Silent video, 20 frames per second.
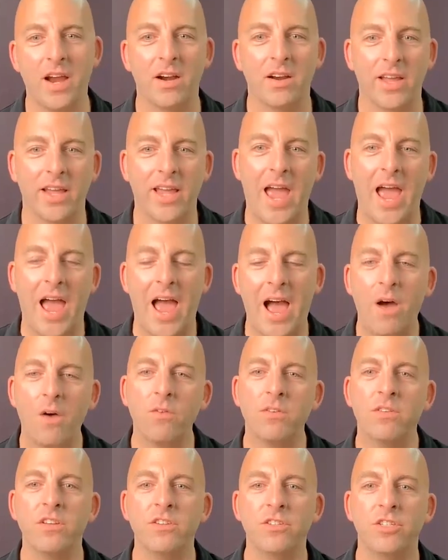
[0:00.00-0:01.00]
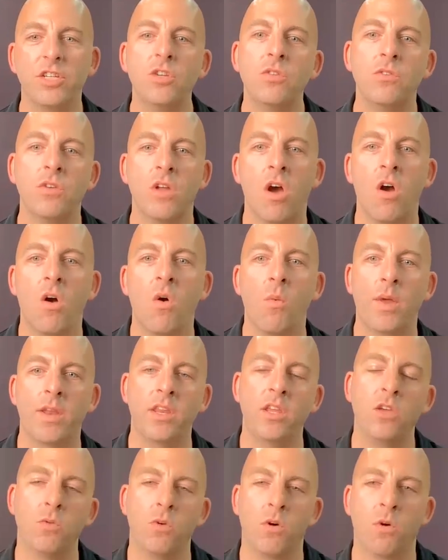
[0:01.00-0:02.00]
Like, how did you know when
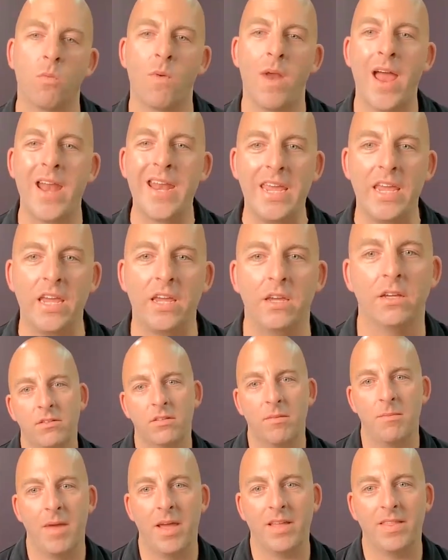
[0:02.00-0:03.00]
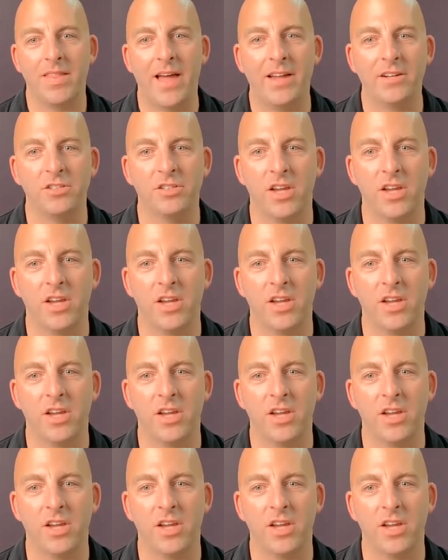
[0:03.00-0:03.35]
you were ready to make that